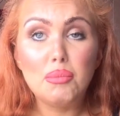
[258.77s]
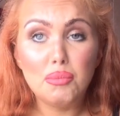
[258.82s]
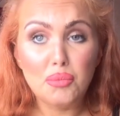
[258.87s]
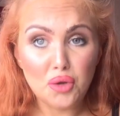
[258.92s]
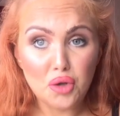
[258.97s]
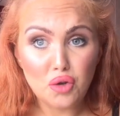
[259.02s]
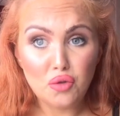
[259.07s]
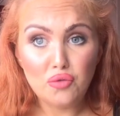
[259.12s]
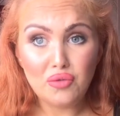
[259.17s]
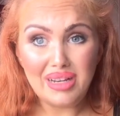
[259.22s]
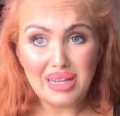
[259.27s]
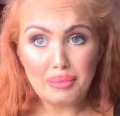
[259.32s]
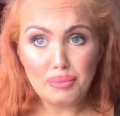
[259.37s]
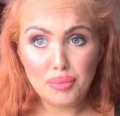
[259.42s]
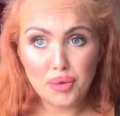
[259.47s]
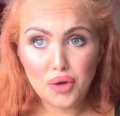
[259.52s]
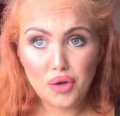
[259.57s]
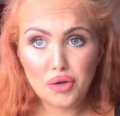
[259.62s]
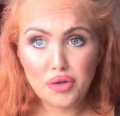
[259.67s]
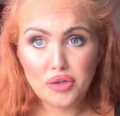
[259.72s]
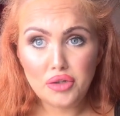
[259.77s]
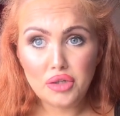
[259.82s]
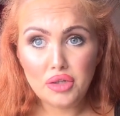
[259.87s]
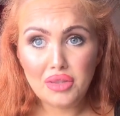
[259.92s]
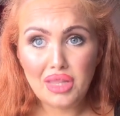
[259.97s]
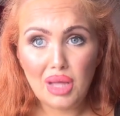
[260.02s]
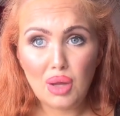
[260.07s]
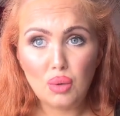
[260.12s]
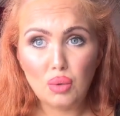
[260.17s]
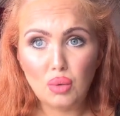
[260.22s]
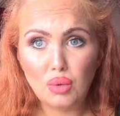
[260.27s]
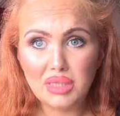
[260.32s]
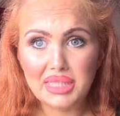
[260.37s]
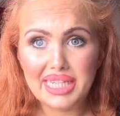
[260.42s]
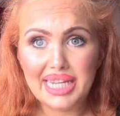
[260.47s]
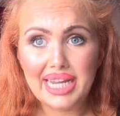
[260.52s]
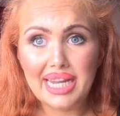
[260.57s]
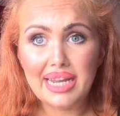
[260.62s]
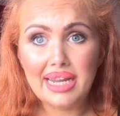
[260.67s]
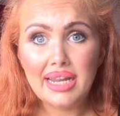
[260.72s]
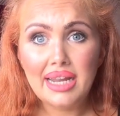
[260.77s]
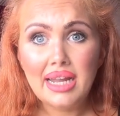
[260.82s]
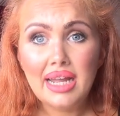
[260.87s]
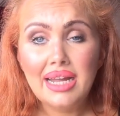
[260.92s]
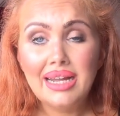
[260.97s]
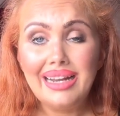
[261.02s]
beautifully put that whole day.